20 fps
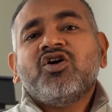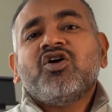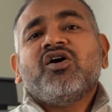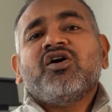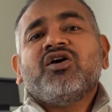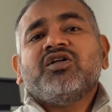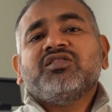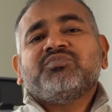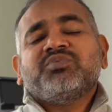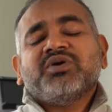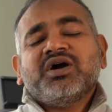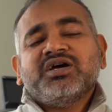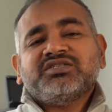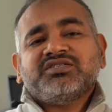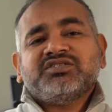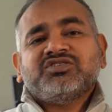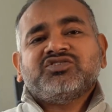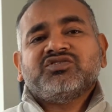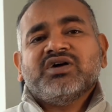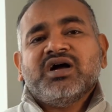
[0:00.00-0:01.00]
all the
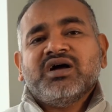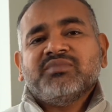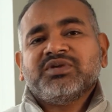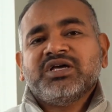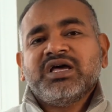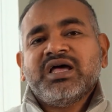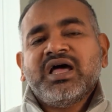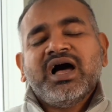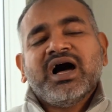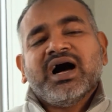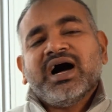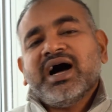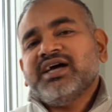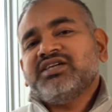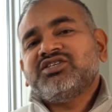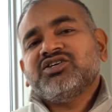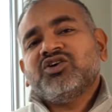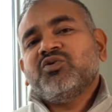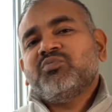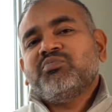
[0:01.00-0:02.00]
prices dropped. I
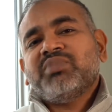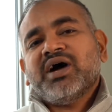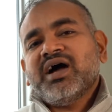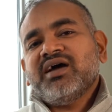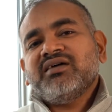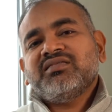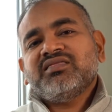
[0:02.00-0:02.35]
don't buy